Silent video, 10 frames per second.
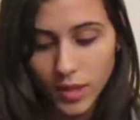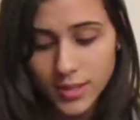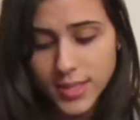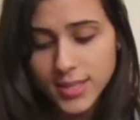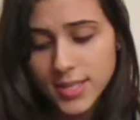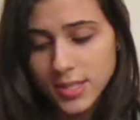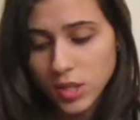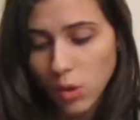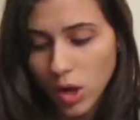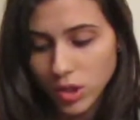
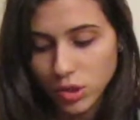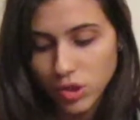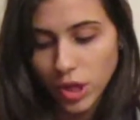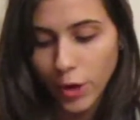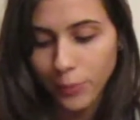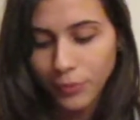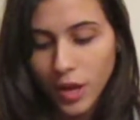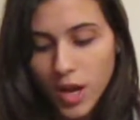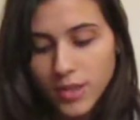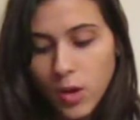Statistics also show
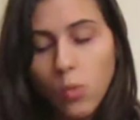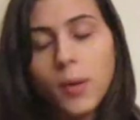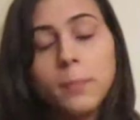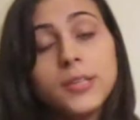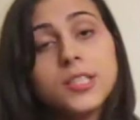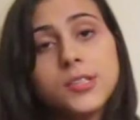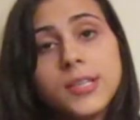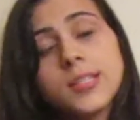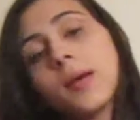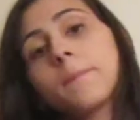that one blistering
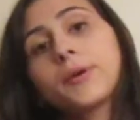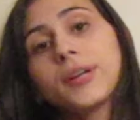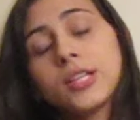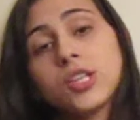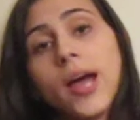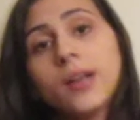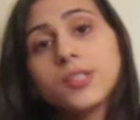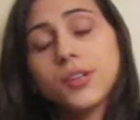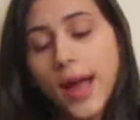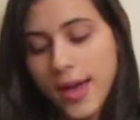sunburn in
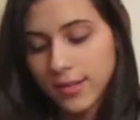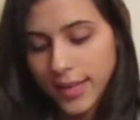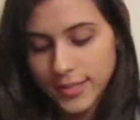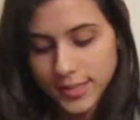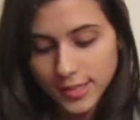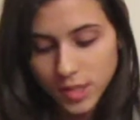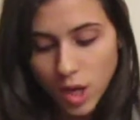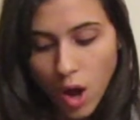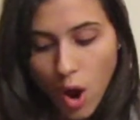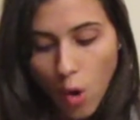childhood or adolescence,
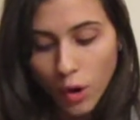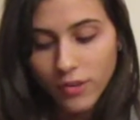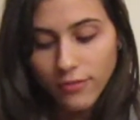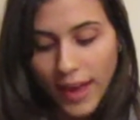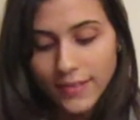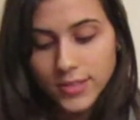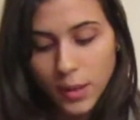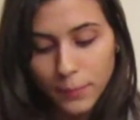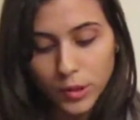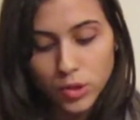or 5
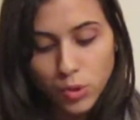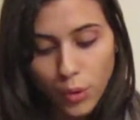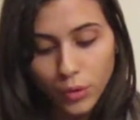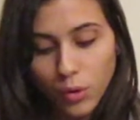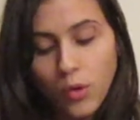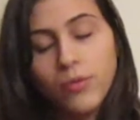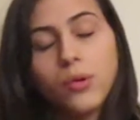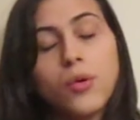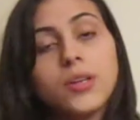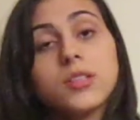sunburns total over the
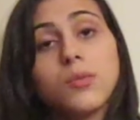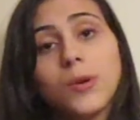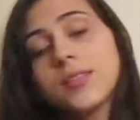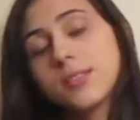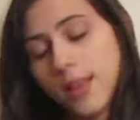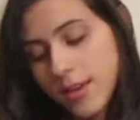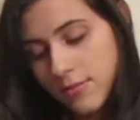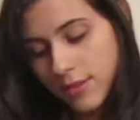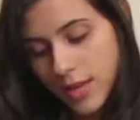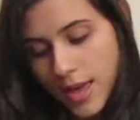course of one's
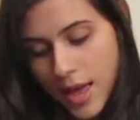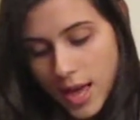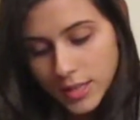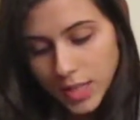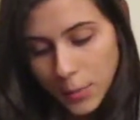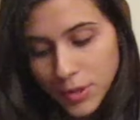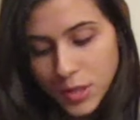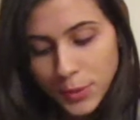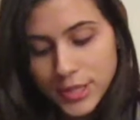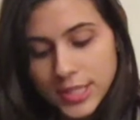life, doubles a
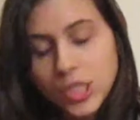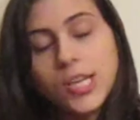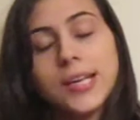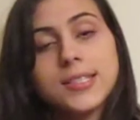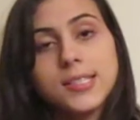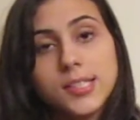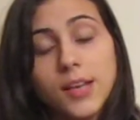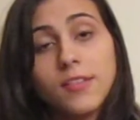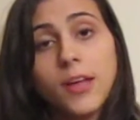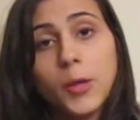person's chances
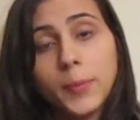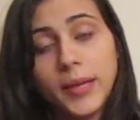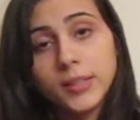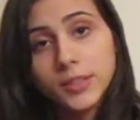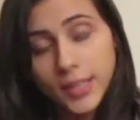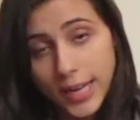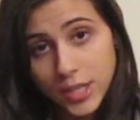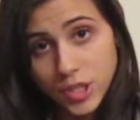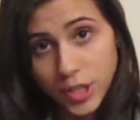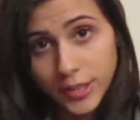of developing
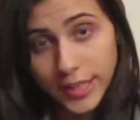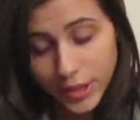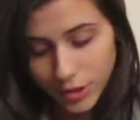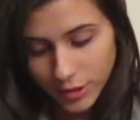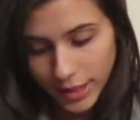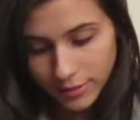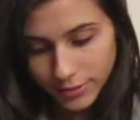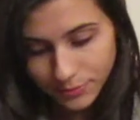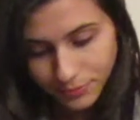cancer in their life.